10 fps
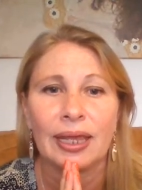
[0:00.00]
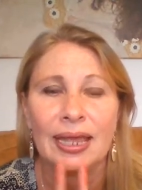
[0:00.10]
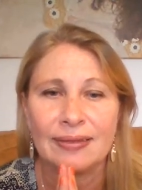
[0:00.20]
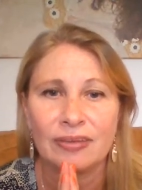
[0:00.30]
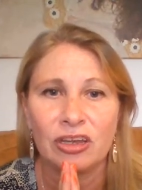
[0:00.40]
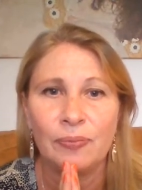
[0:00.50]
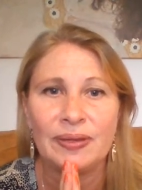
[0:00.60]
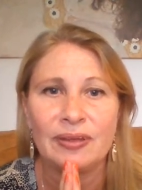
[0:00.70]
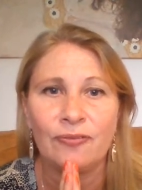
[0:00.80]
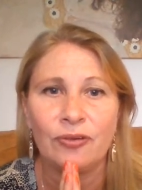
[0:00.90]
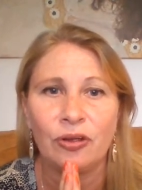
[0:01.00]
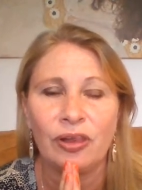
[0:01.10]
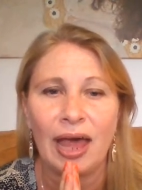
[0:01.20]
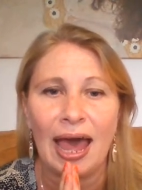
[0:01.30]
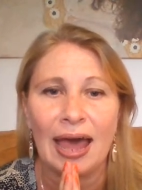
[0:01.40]
is going to be
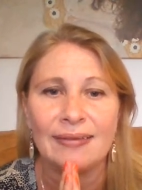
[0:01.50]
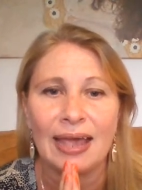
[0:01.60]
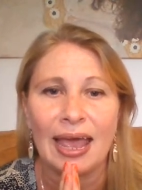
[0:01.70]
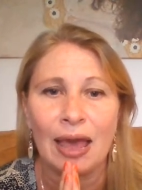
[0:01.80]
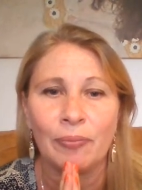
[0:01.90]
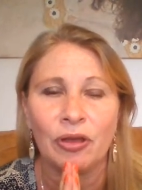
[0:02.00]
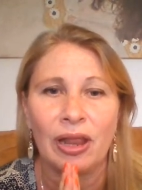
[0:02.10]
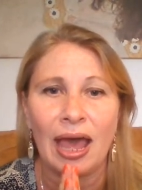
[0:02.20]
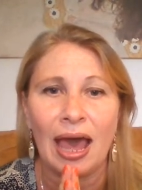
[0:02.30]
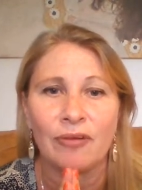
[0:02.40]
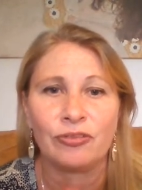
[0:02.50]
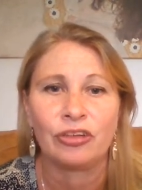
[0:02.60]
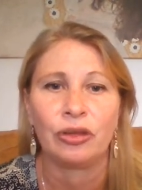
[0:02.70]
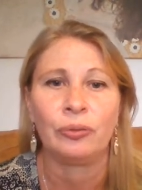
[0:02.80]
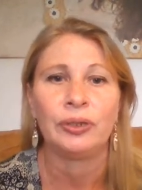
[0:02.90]
difficult, and I am going to have
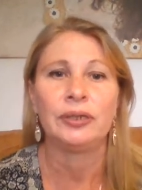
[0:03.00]
to